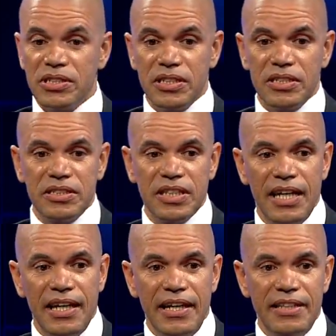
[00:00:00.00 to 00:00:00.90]
it is
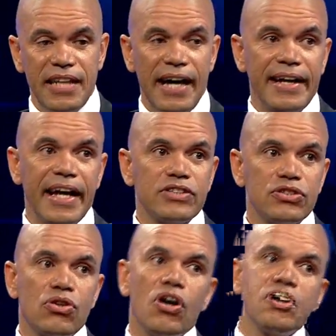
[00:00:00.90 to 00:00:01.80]
a
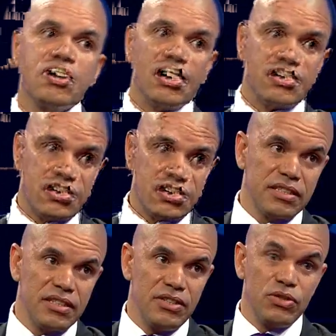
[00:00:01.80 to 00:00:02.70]
direct contrast